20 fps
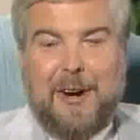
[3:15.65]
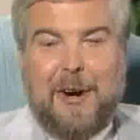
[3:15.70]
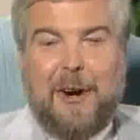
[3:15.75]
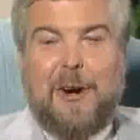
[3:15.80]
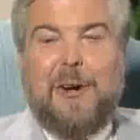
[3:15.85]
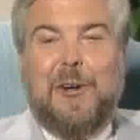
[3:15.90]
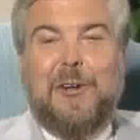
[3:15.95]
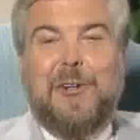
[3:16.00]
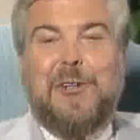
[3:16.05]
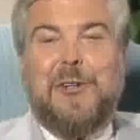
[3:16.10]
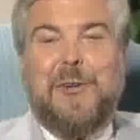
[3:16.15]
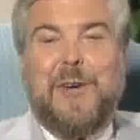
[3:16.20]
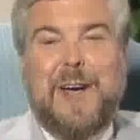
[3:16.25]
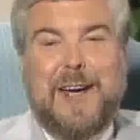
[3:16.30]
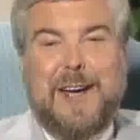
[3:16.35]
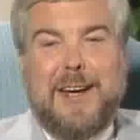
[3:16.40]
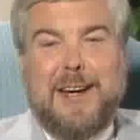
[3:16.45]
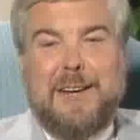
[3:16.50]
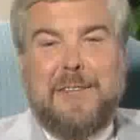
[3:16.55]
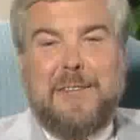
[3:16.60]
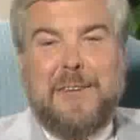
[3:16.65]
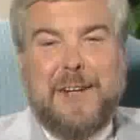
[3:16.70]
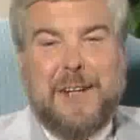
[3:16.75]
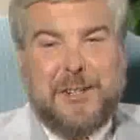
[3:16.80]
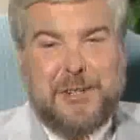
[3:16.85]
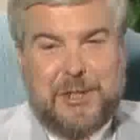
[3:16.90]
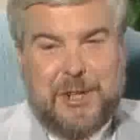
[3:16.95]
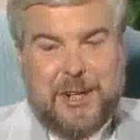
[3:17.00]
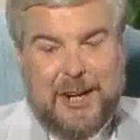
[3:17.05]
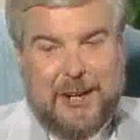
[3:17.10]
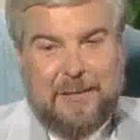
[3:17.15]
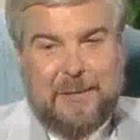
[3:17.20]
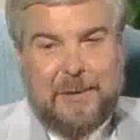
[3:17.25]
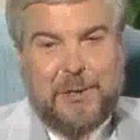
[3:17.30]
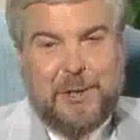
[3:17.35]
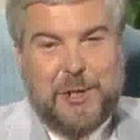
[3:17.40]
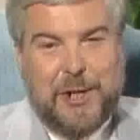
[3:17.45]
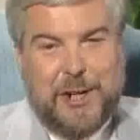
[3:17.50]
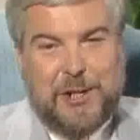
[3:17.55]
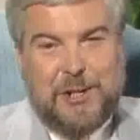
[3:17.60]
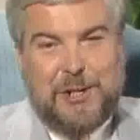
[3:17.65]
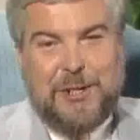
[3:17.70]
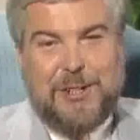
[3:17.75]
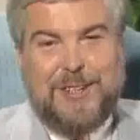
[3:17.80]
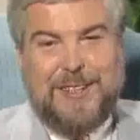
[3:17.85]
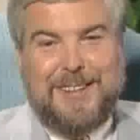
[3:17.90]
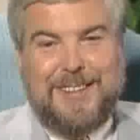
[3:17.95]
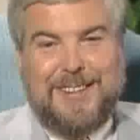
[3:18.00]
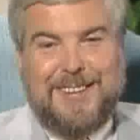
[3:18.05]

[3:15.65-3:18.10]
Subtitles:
all you have is conversation.